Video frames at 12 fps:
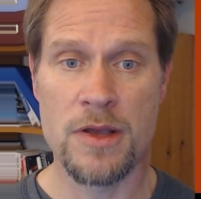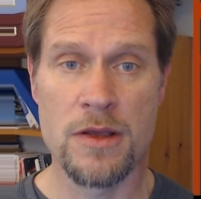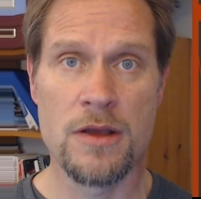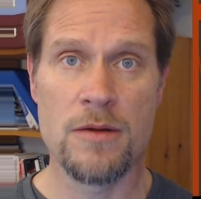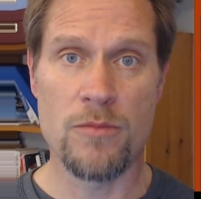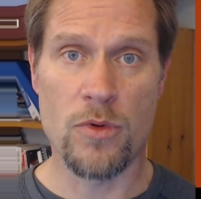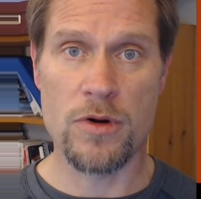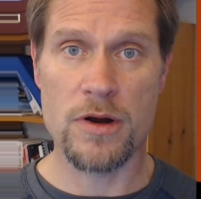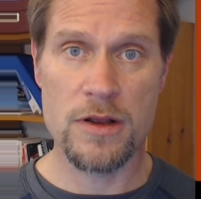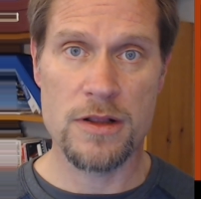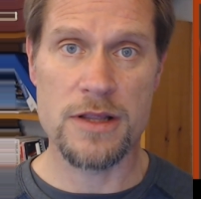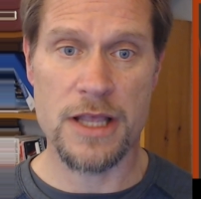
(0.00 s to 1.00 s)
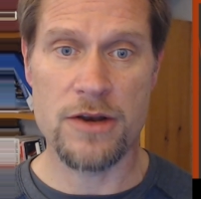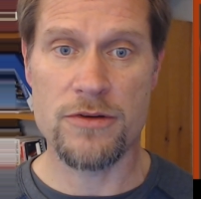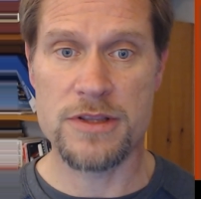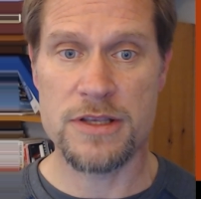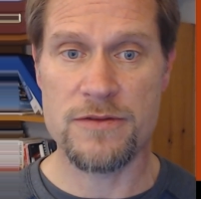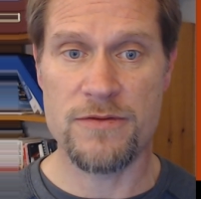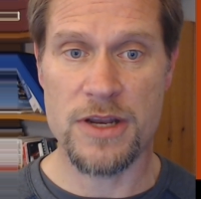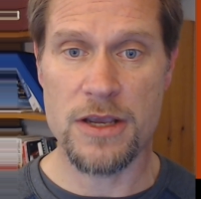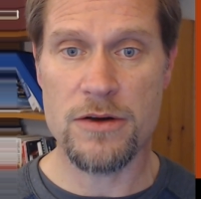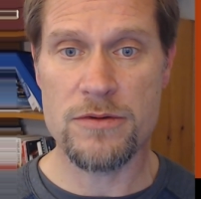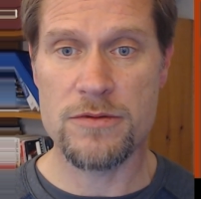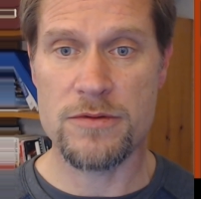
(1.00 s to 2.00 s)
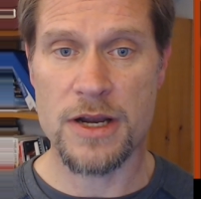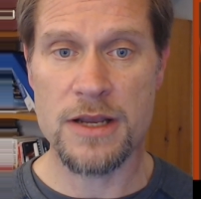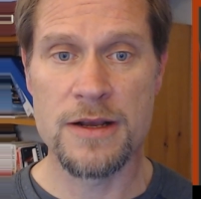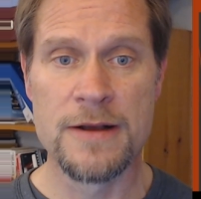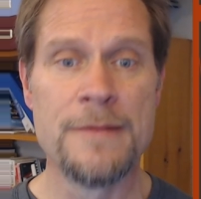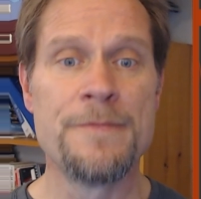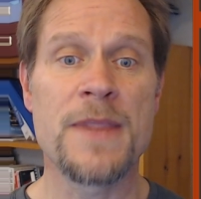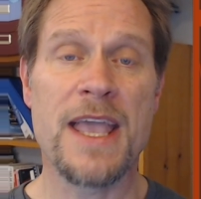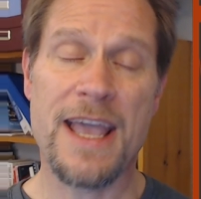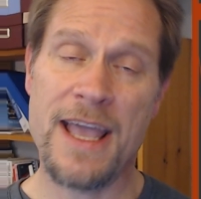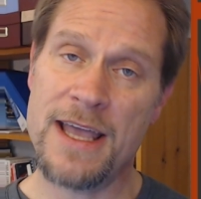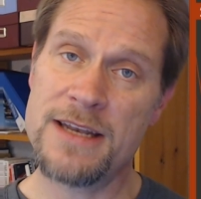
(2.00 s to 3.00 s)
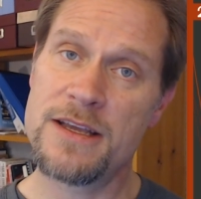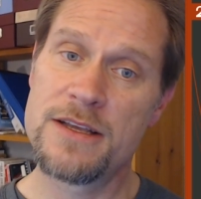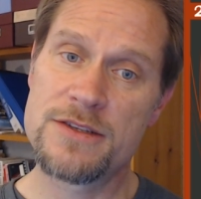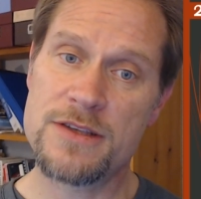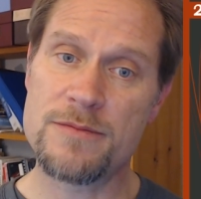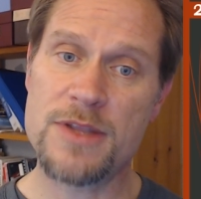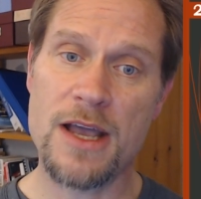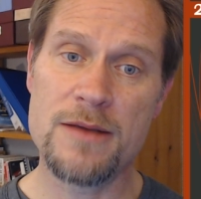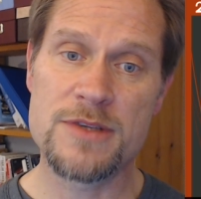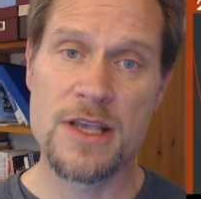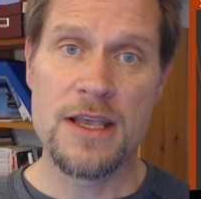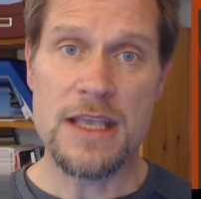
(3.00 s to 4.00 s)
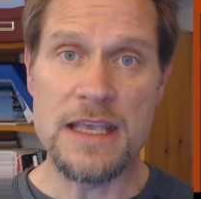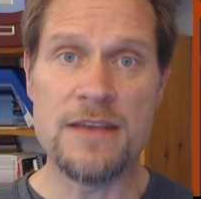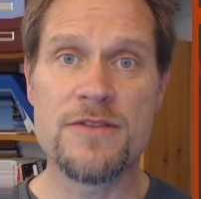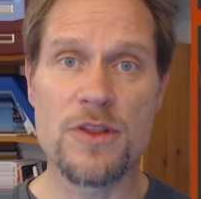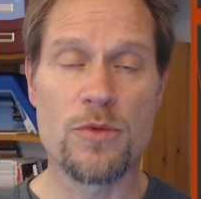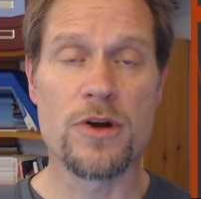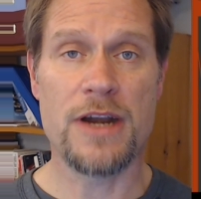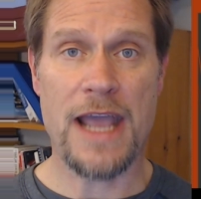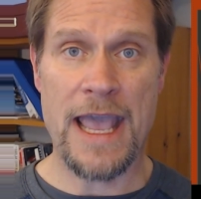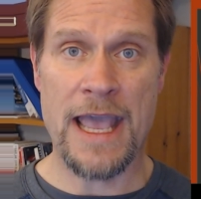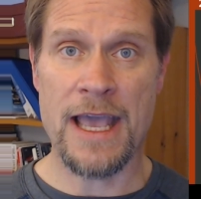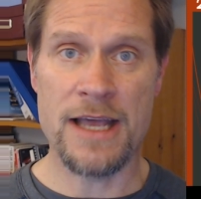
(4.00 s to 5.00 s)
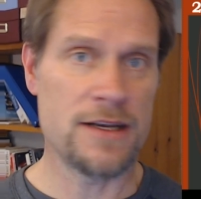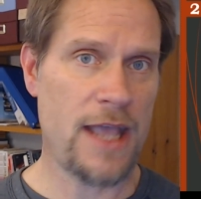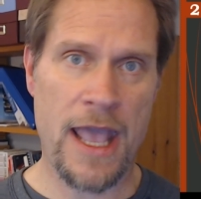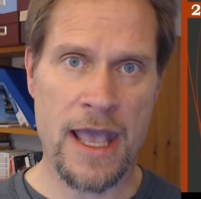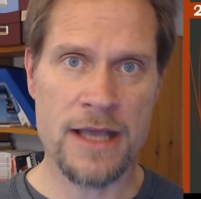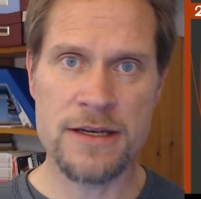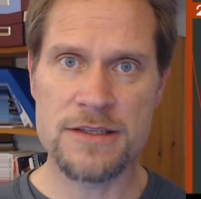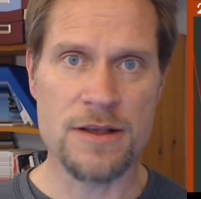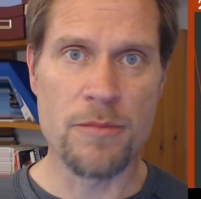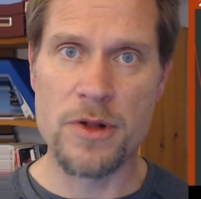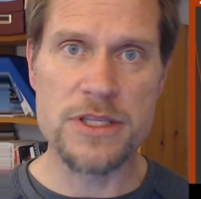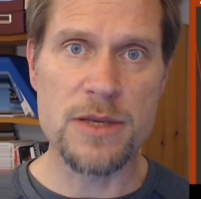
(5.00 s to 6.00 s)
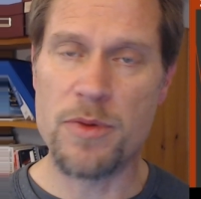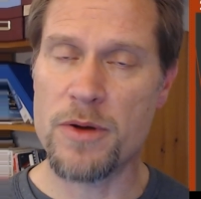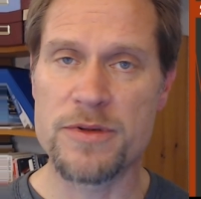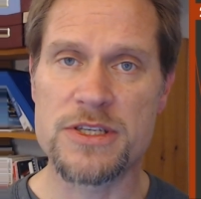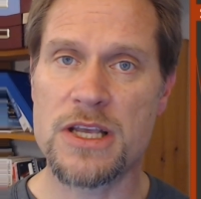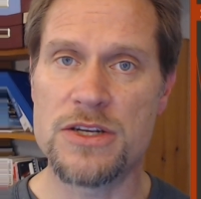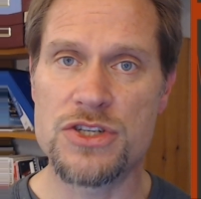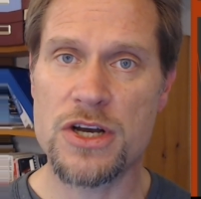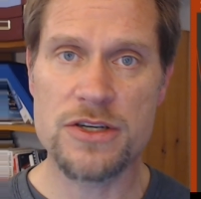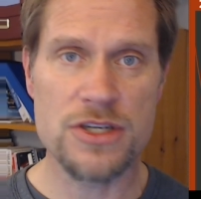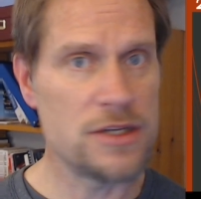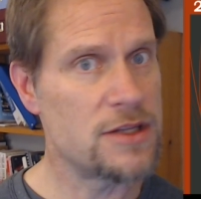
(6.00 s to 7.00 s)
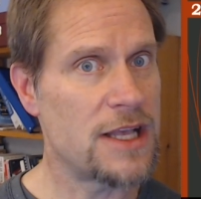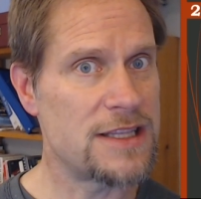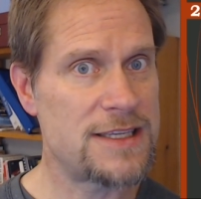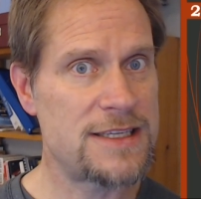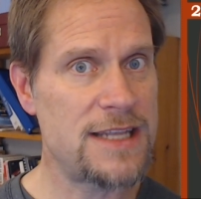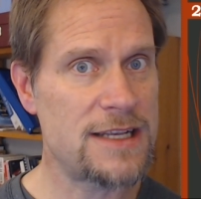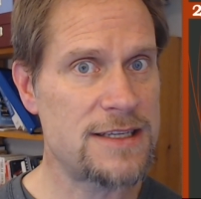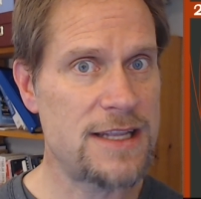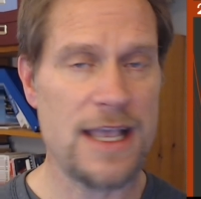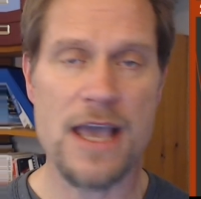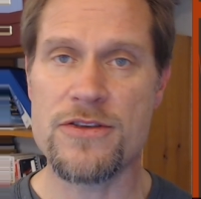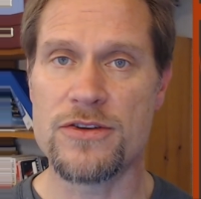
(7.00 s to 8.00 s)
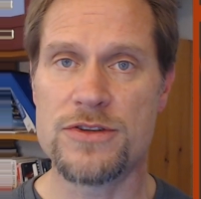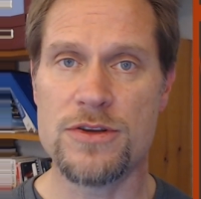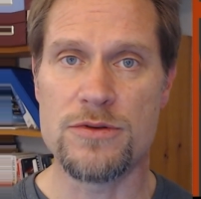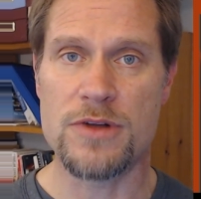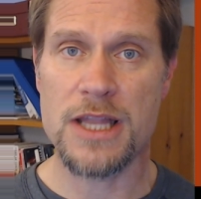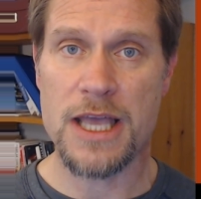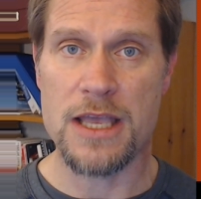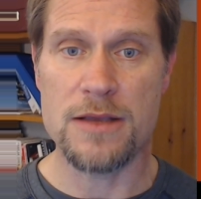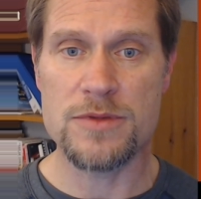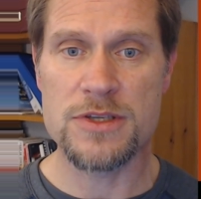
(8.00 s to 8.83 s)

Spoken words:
more later in this video, right? And sometimes even the word and is a multipurpose conjunction that sticks together two claims.